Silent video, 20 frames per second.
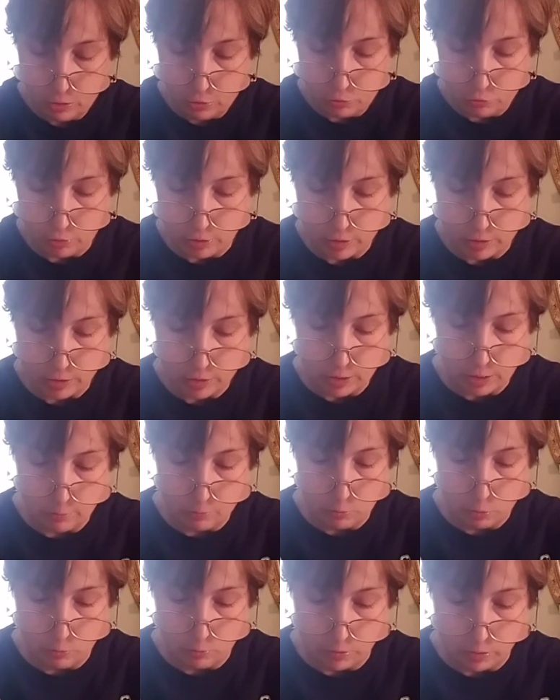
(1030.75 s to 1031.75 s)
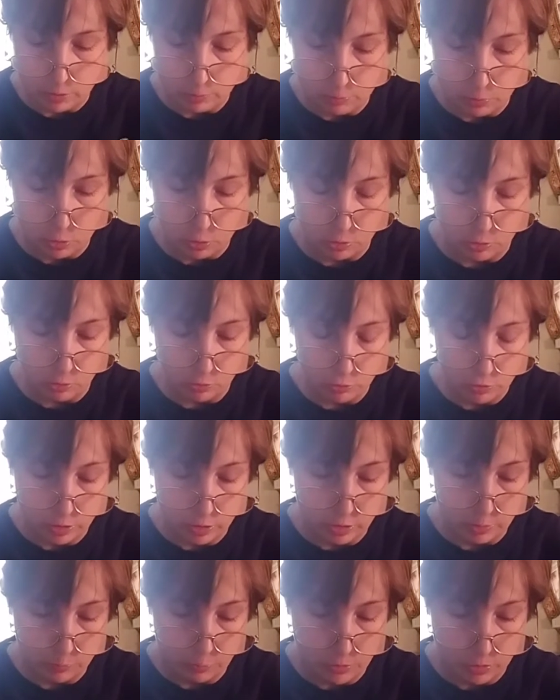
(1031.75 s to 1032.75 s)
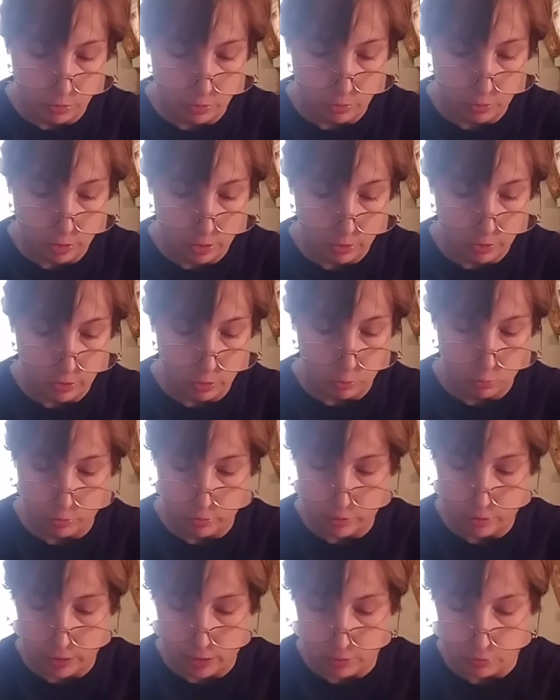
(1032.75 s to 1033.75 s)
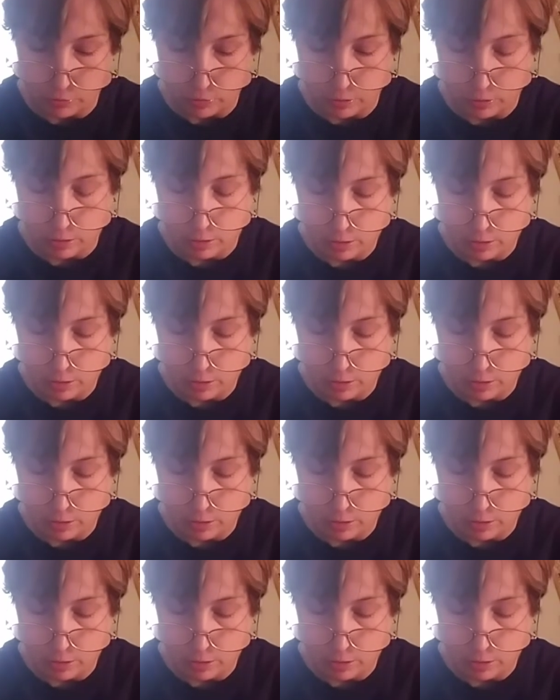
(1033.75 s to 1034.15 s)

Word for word: Just at that moment, the burglars disappeared, and the only sounds that